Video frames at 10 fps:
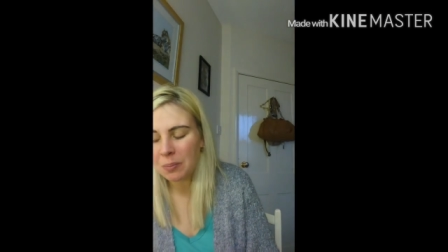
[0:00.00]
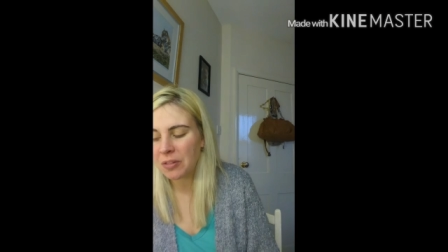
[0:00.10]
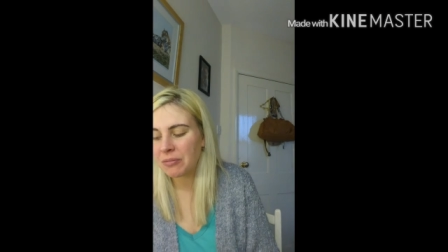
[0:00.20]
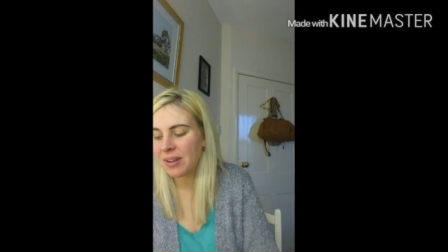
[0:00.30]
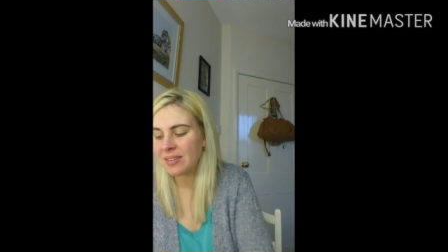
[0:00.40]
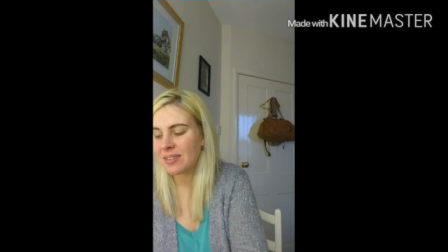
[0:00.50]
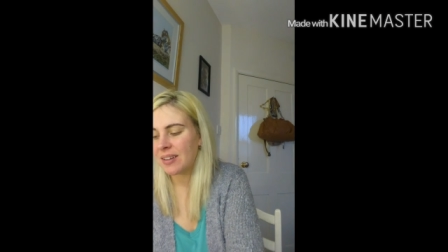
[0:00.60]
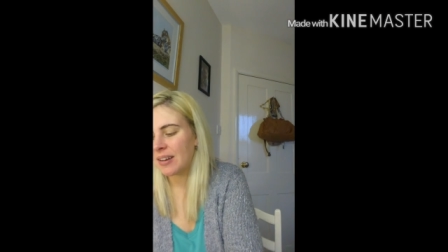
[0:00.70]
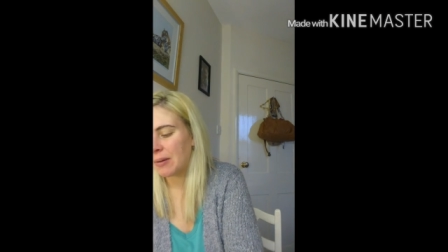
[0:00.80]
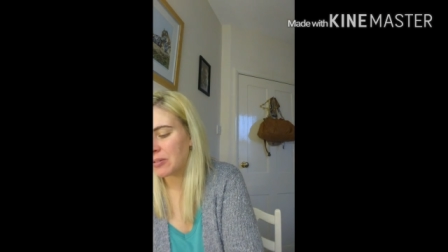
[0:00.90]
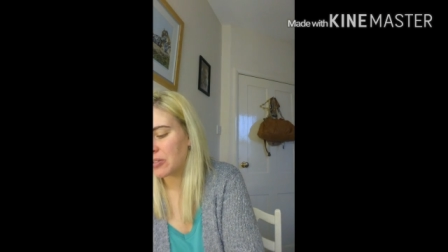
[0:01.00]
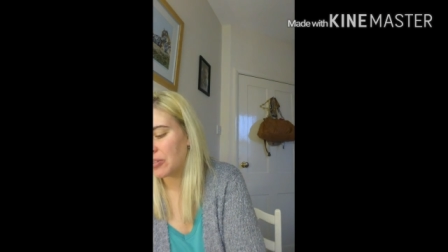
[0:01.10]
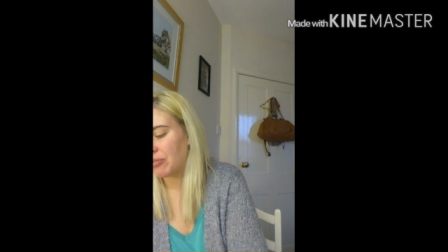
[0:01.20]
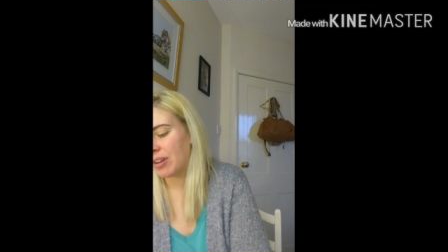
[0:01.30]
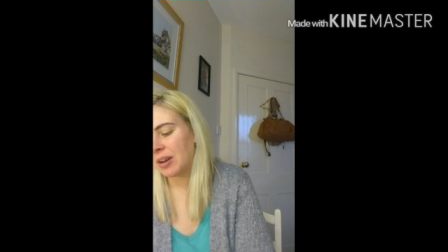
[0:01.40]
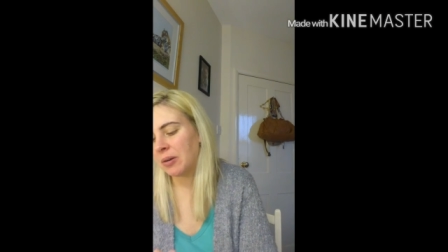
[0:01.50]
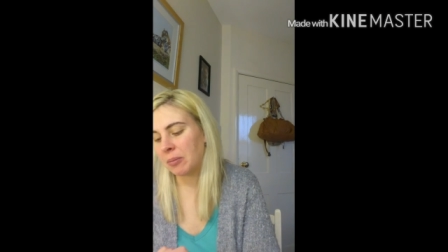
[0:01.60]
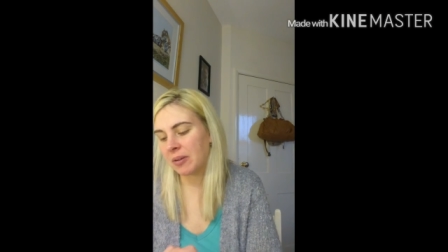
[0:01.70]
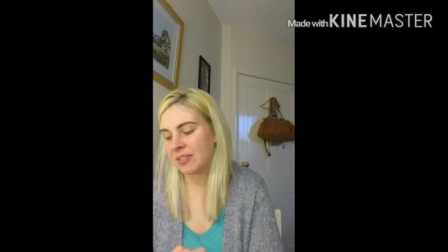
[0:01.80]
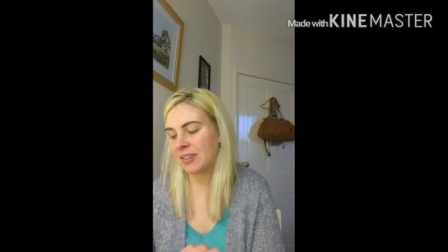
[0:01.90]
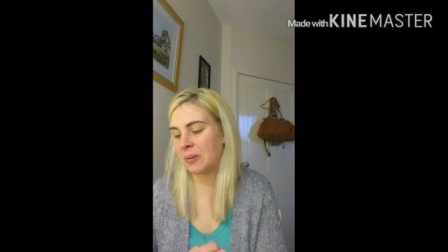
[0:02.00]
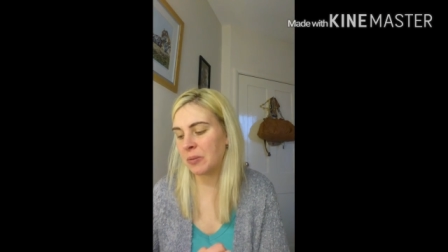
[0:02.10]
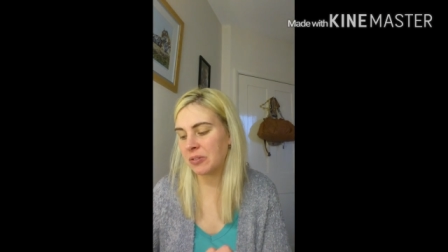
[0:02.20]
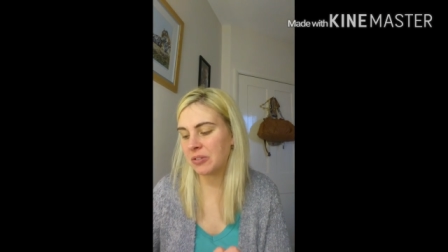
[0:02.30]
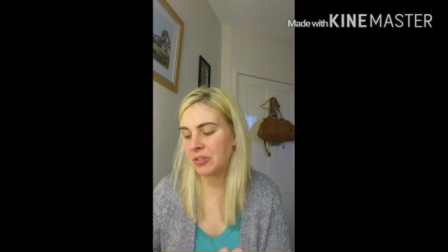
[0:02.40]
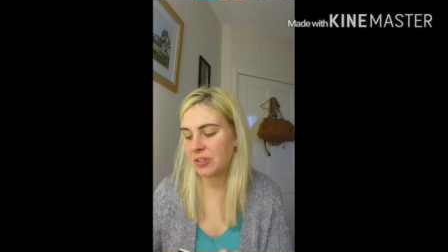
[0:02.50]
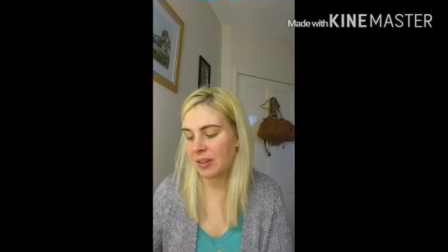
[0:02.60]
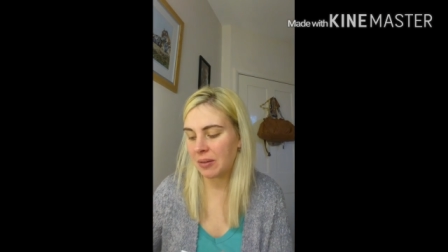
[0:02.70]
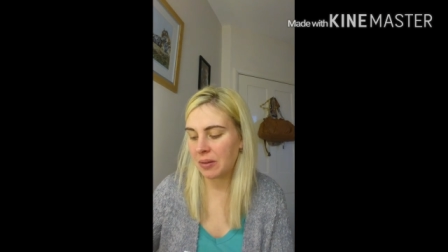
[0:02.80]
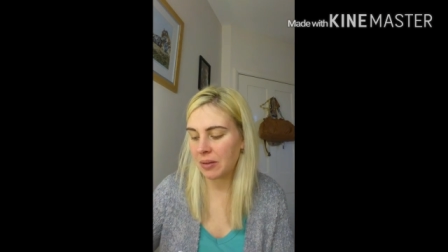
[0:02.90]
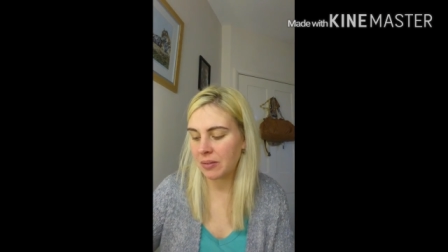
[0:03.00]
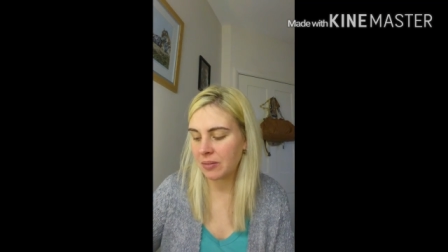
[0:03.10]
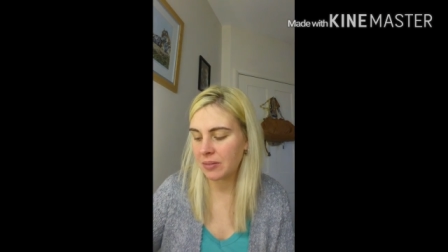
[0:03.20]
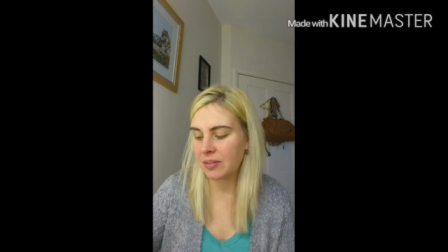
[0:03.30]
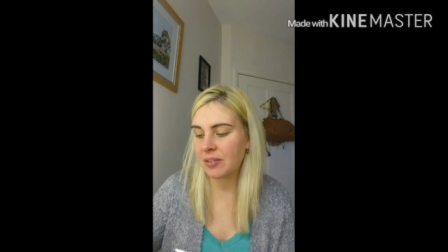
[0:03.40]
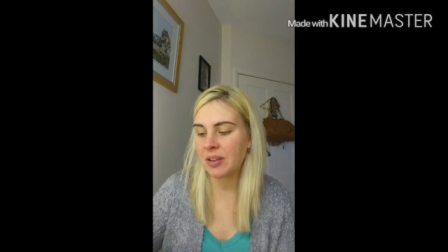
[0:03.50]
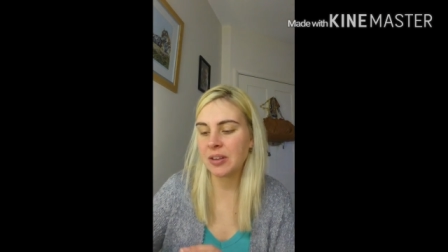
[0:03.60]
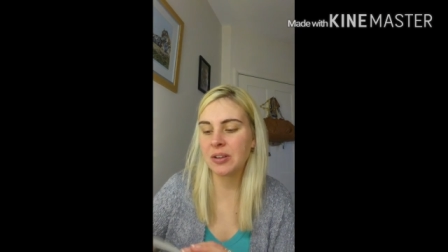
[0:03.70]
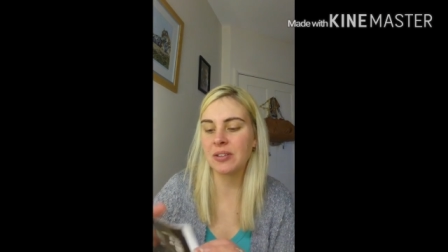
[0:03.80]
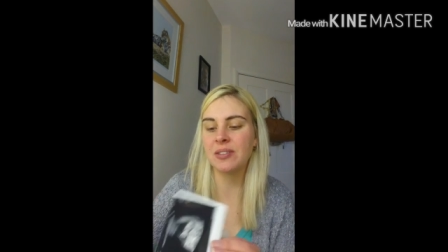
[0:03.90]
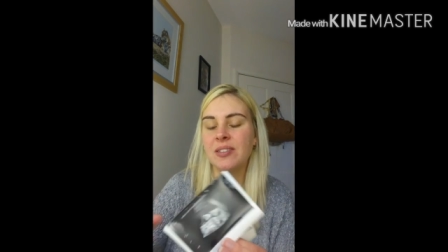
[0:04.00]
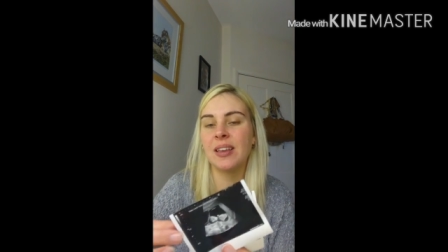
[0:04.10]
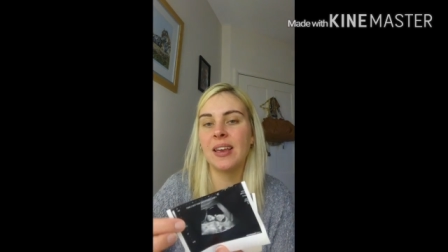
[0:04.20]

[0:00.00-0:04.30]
But the reason I was covering it up because I didn't want to see, so you could